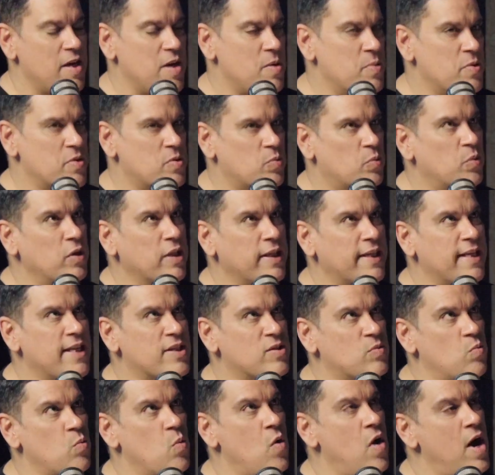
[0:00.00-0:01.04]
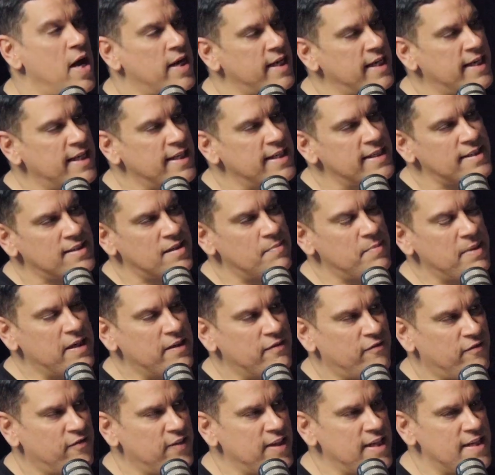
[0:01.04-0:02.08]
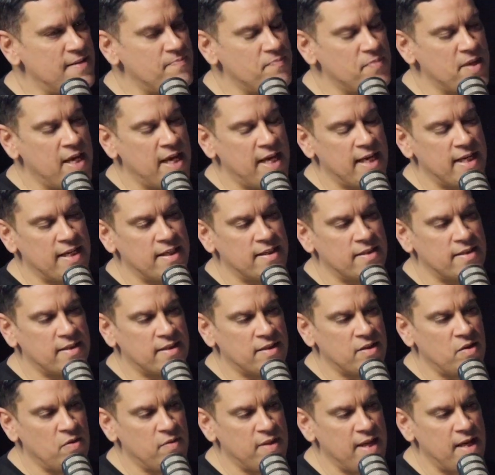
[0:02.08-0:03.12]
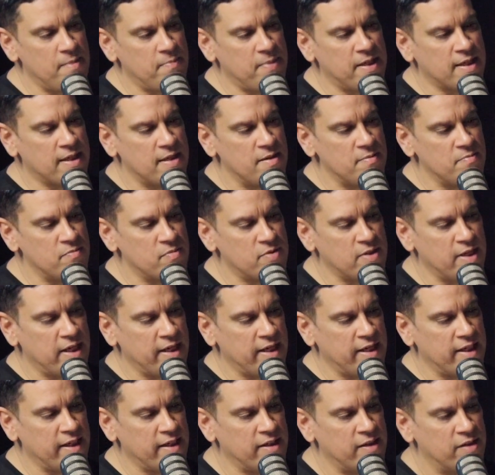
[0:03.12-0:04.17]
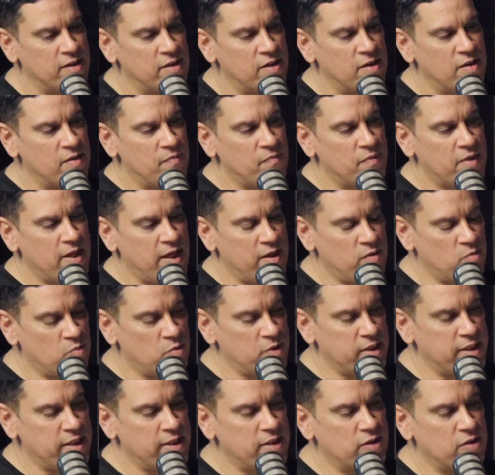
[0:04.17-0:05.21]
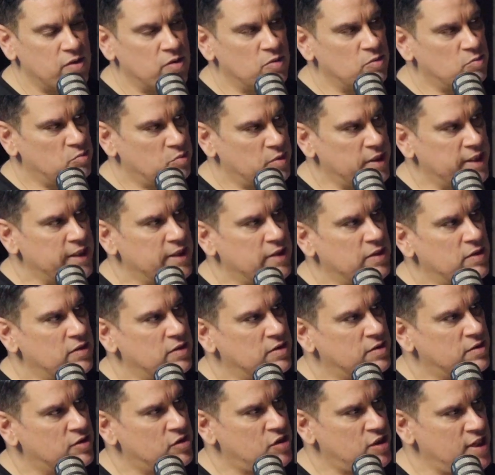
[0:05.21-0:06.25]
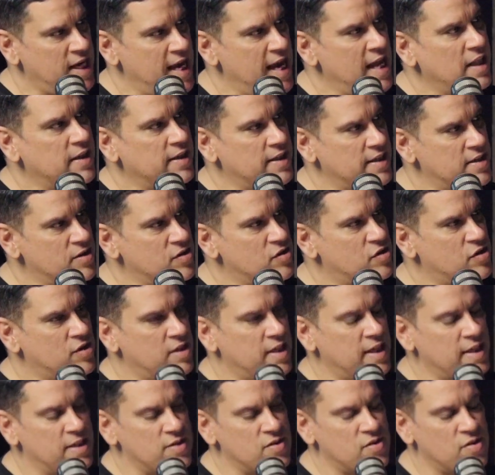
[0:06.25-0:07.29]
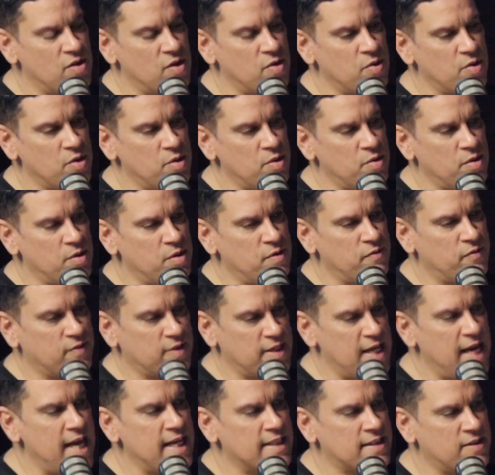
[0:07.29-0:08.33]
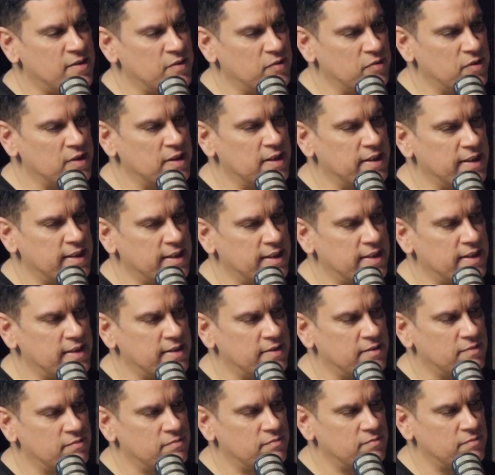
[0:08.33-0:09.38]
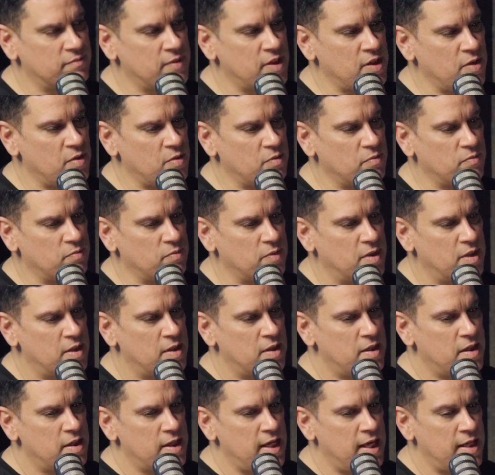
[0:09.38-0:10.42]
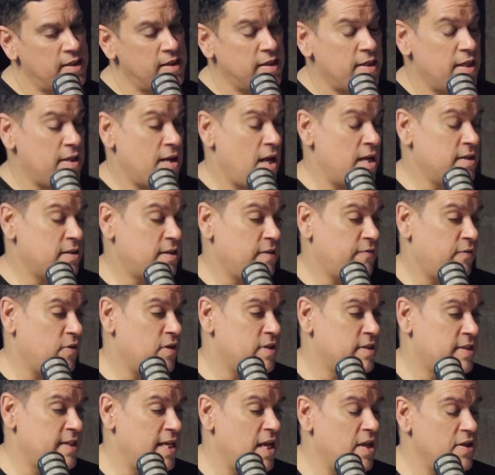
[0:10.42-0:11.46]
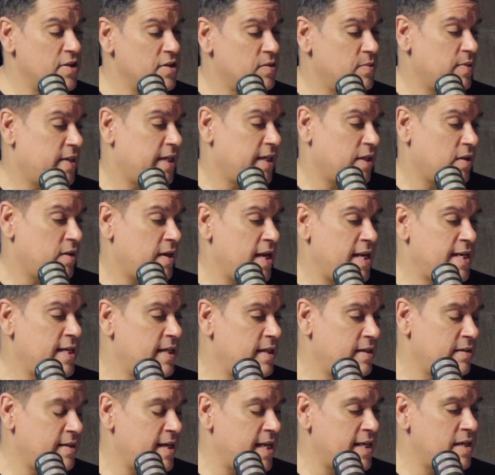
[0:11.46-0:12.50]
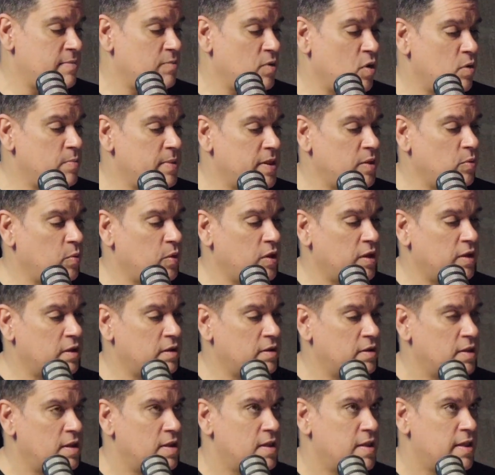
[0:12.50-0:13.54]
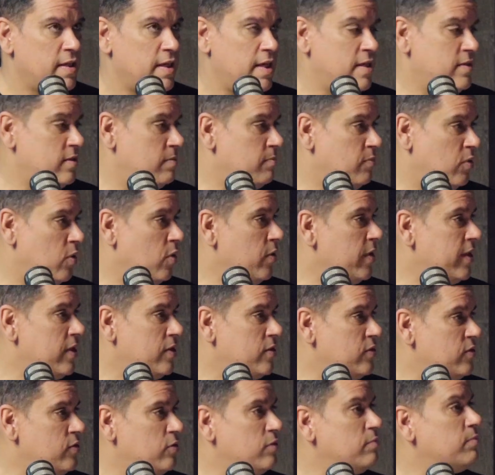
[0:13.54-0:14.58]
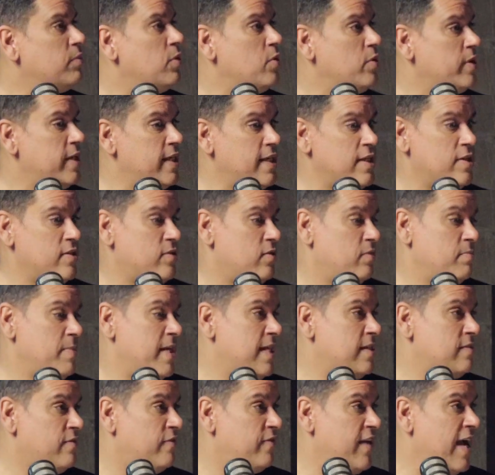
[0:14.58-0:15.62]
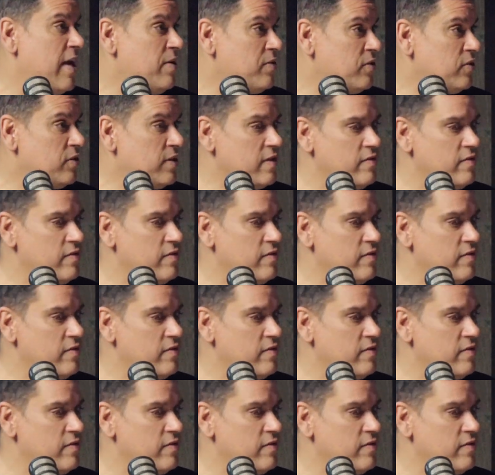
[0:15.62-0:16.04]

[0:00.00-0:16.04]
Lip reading: It was really us wanting it to be a fit. And, that becomes a real challenge. And so you've got to really, and honestly for ourselves, like any moment where as employers or employees, or me as a founder